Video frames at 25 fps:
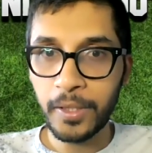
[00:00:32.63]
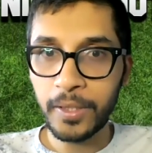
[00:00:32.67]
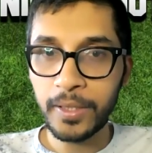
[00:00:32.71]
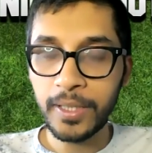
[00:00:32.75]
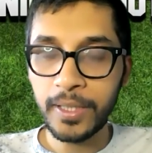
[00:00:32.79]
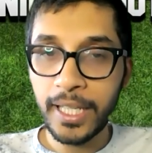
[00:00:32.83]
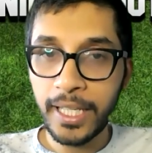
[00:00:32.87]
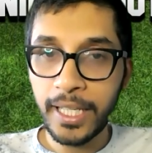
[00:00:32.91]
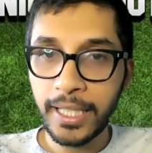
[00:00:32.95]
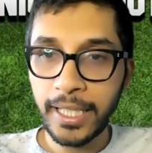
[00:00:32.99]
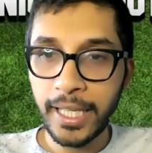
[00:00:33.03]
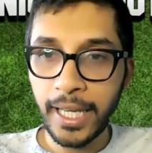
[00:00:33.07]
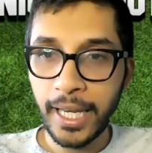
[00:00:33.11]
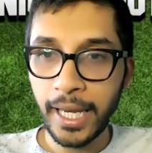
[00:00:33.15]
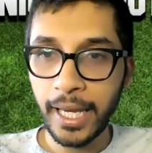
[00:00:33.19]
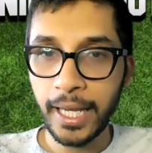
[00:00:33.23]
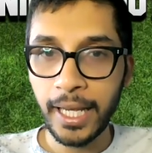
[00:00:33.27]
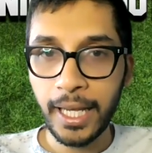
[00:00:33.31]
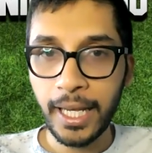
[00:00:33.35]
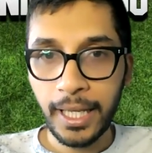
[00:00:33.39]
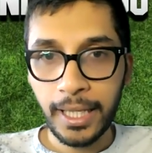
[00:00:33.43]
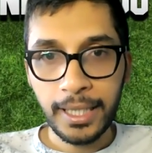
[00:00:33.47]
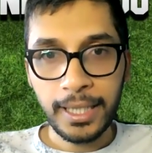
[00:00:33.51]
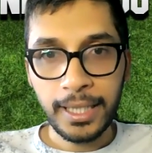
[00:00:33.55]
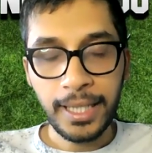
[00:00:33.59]
You're
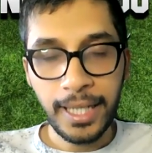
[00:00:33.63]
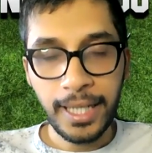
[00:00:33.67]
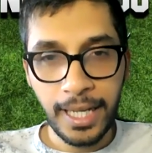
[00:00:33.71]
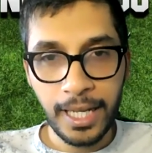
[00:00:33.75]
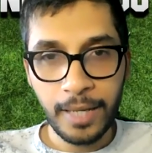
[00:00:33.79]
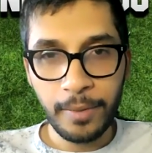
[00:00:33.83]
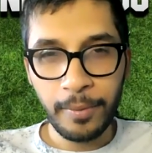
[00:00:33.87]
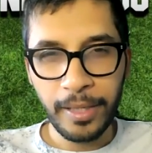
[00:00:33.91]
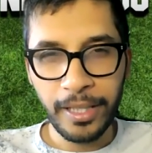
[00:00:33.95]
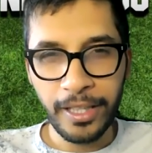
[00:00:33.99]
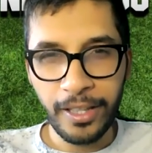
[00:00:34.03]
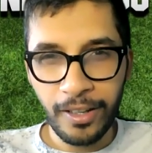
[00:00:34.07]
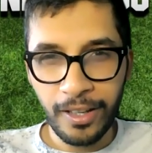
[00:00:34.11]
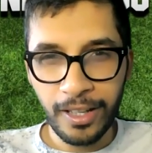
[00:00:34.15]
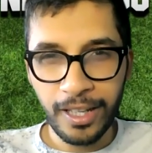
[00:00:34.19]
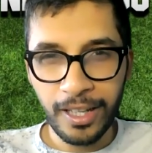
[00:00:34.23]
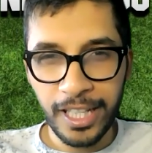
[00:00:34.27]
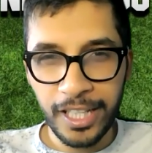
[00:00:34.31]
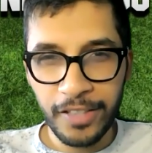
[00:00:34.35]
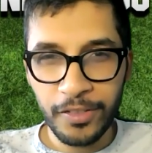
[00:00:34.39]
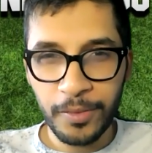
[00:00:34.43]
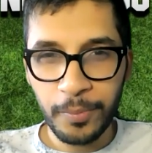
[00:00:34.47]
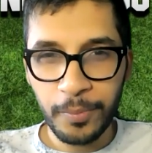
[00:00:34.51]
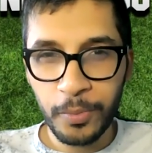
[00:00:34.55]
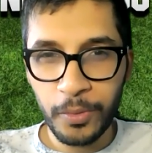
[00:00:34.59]
thinking, oh my
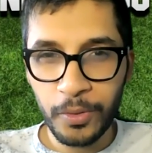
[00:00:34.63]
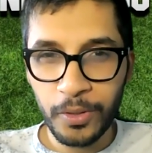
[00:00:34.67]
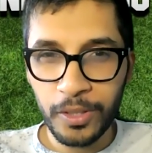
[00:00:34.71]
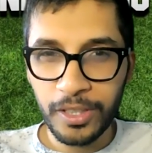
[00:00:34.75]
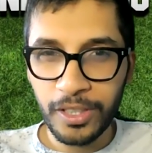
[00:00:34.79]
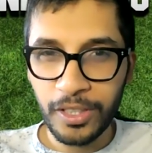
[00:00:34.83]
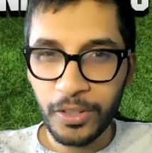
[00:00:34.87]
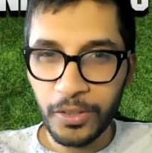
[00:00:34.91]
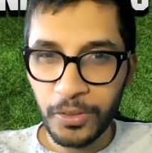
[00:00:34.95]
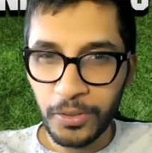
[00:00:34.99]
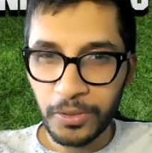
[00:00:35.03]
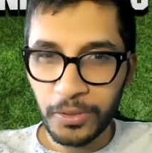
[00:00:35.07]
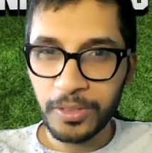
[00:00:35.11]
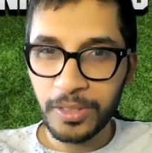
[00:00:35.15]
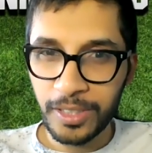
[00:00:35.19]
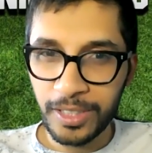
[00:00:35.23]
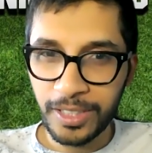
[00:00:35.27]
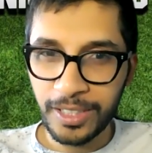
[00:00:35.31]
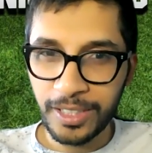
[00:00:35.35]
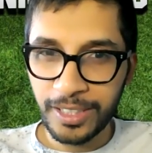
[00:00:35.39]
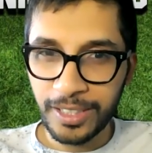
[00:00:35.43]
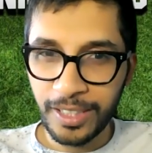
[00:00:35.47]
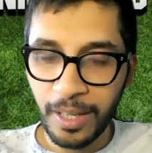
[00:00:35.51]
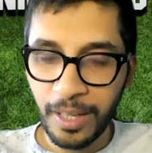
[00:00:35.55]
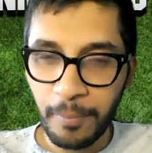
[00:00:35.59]
God, Liverpool, you know,
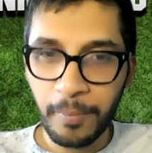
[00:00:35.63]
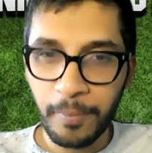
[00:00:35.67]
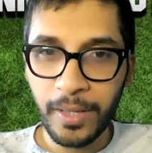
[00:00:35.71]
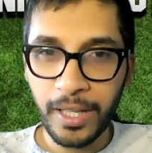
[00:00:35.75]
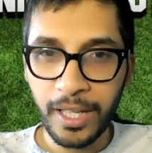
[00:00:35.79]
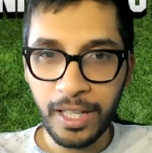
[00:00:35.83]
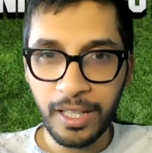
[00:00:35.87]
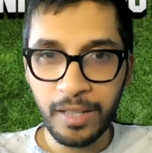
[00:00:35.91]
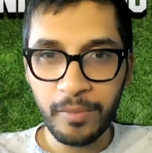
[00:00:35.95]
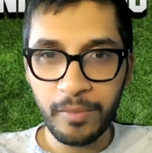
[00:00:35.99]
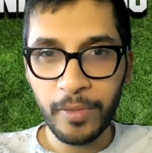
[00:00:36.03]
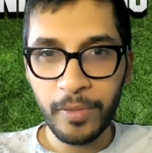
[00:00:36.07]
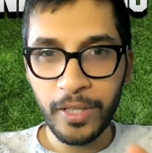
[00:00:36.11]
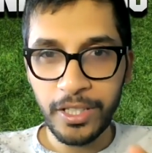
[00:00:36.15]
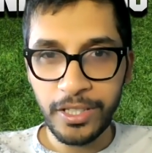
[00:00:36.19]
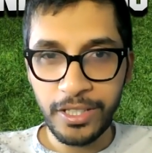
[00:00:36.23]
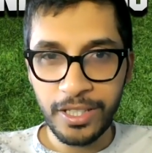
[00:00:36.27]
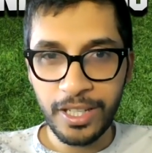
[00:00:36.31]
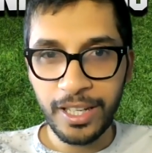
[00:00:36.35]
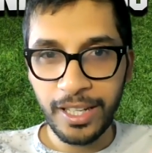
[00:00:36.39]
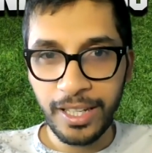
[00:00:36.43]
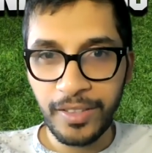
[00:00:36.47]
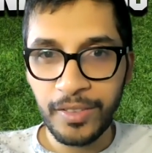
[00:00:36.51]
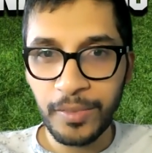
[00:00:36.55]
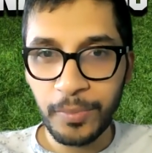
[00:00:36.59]
crumbling under
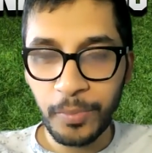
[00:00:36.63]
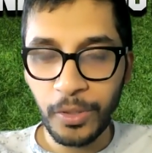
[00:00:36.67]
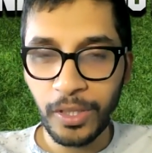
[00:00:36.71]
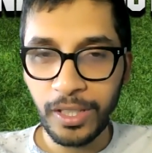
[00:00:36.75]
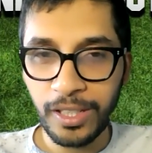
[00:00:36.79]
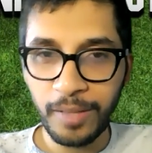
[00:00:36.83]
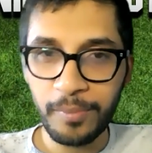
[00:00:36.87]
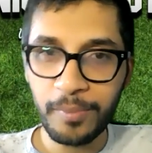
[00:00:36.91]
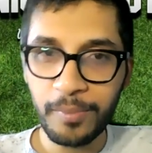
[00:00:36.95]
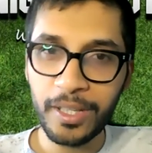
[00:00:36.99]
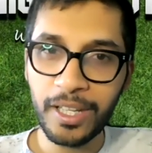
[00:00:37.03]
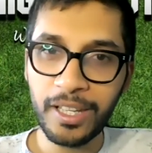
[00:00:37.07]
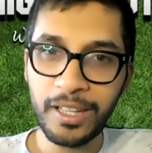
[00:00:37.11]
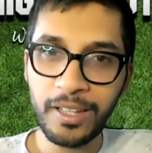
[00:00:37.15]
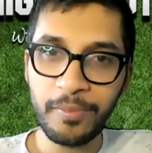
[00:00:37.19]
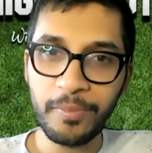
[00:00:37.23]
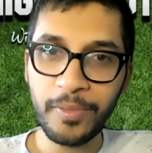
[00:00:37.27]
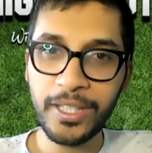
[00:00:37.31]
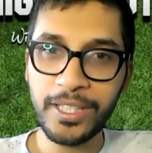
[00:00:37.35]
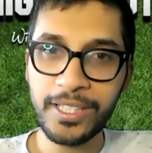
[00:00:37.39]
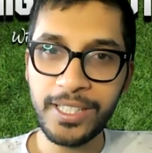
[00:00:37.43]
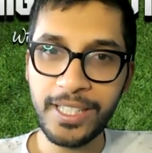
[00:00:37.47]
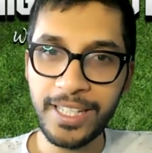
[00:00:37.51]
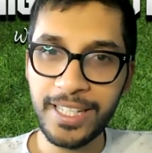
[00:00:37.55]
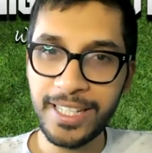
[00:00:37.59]
pressure, Liverpool crumbling under
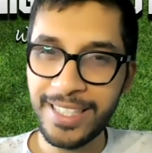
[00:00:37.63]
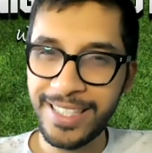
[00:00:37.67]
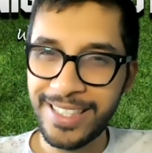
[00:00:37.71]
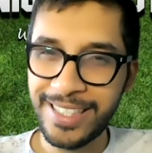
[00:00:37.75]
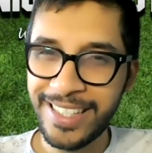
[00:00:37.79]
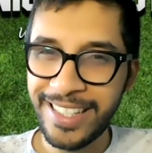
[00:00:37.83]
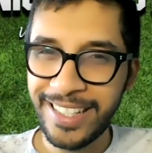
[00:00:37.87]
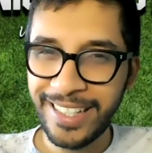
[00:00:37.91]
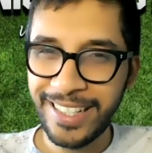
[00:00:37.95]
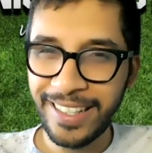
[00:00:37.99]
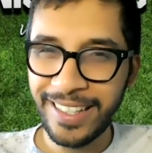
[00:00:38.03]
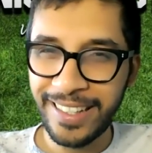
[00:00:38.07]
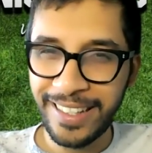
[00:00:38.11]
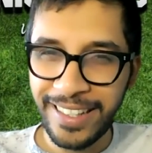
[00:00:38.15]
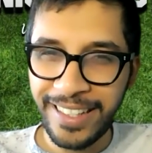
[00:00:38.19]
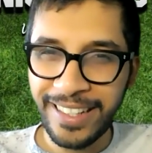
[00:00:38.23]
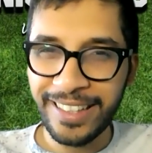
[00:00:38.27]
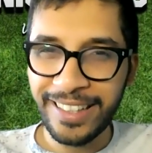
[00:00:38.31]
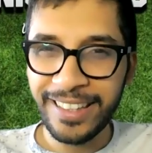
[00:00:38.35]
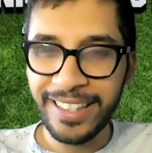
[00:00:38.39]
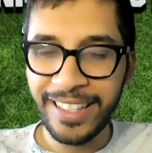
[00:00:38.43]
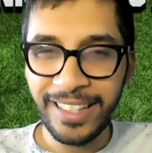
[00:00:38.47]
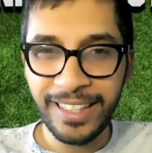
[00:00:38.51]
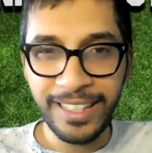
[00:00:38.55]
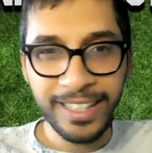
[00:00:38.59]
pressure, and City are
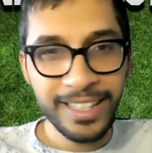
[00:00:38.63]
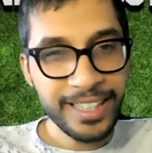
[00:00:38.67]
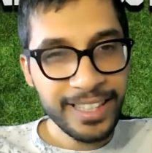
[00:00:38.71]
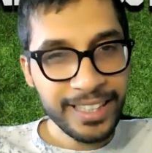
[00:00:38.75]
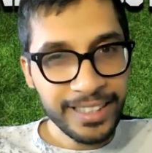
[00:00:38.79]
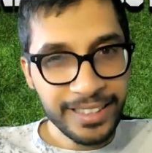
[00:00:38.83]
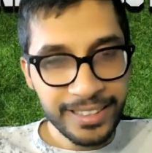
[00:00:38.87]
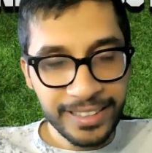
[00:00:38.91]
nil nil.